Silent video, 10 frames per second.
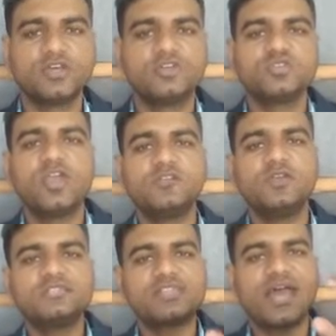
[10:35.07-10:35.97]
So it
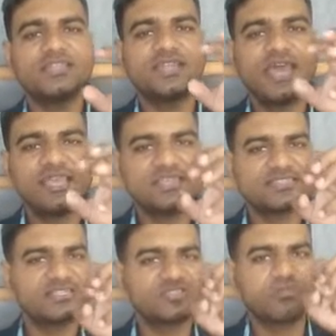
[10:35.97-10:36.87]
will start the
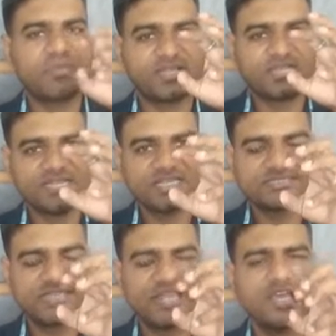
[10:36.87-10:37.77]
digestion of bacterial
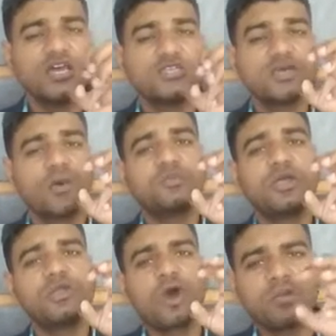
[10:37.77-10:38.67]
cell. Some of the
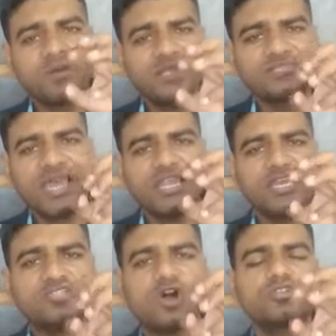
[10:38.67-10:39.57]
normal cell
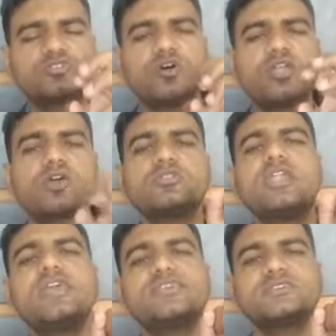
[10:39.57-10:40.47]
is also undergo the
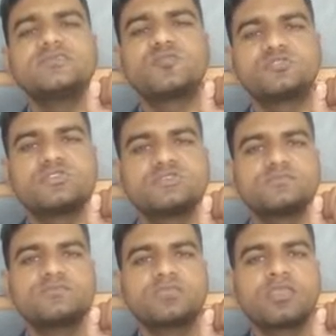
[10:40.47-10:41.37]
digestion process.
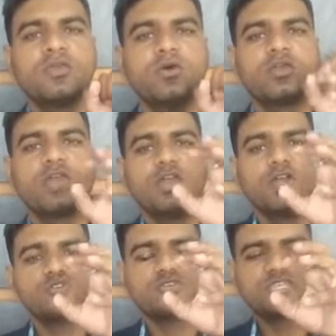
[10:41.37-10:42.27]
Okay,
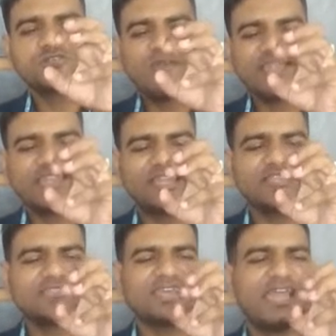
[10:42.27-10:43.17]
so this bacterial
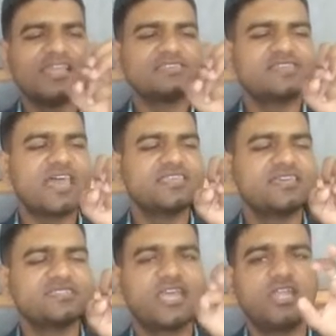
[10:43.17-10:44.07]
cell is
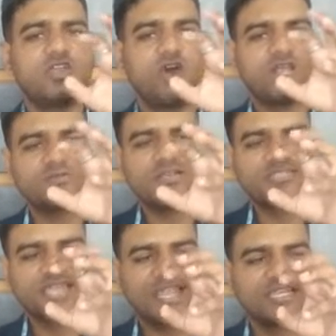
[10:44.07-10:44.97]
digested, normal
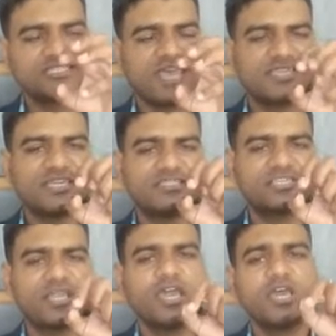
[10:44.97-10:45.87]
cell is
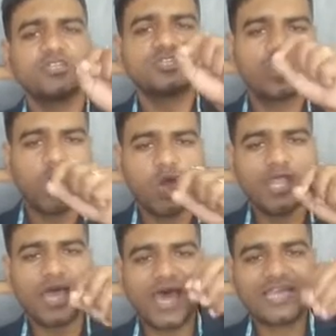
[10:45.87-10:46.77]
digested. These
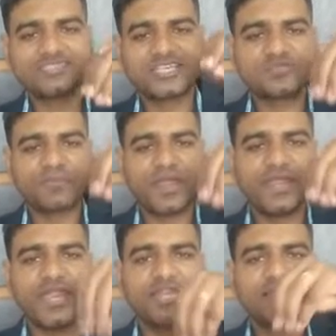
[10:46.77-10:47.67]
all are
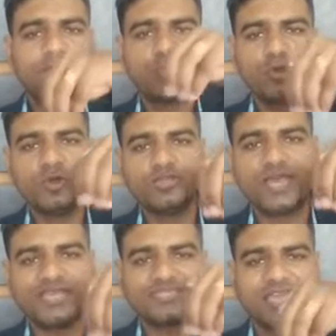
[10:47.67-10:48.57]
suspended in the fluid
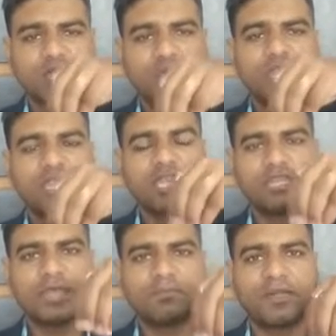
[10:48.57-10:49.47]
that is accumulated in
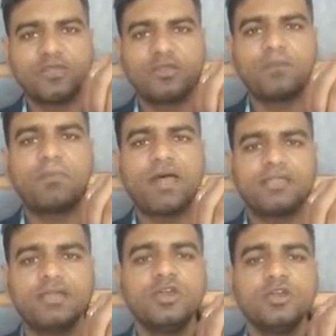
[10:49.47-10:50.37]
that particular part.
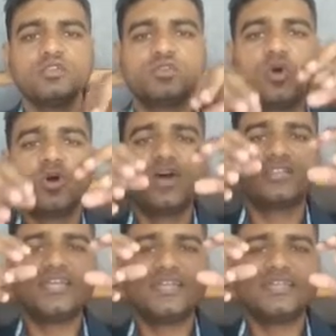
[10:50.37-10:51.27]
So
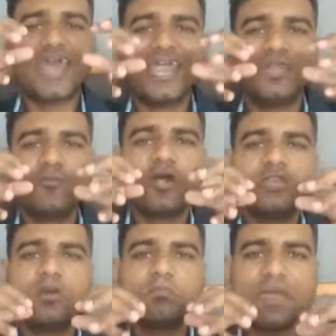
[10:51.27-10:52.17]
the dead
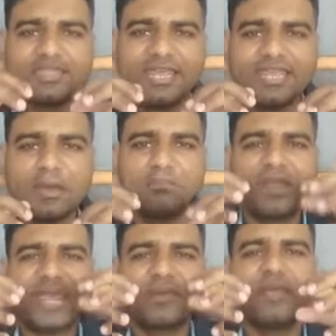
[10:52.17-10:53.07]
body of bacteria,
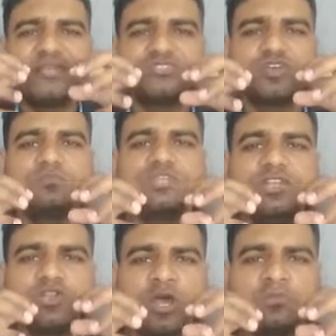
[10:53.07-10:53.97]
fragments of the
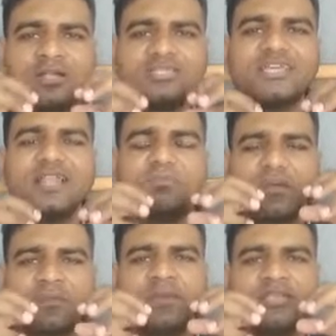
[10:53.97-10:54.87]
normal cell,
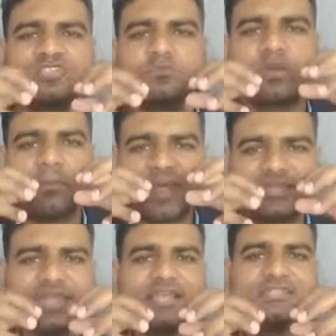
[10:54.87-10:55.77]
fragments of the
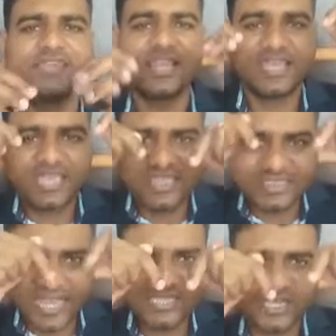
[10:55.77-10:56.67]
bacterial cell in
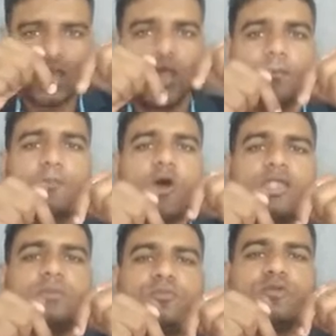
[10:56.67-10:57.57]
that
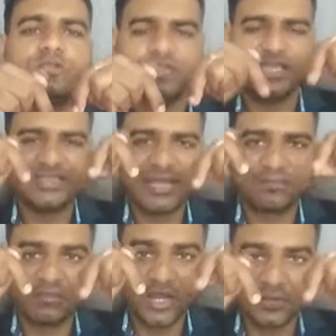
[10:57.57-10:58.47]
body fluid, in
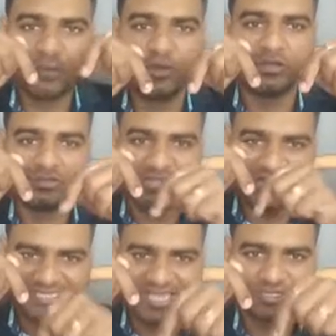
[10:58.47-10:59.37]
that blood fluid that
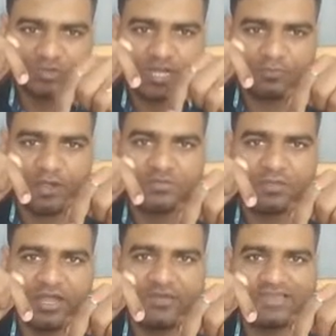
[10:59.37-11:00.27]
is exuded from the
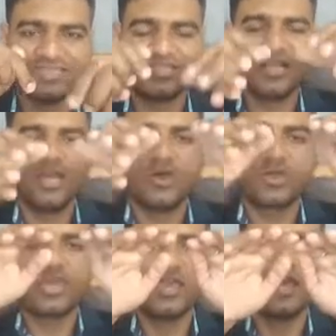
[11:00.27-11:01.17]
blood vessel, okay,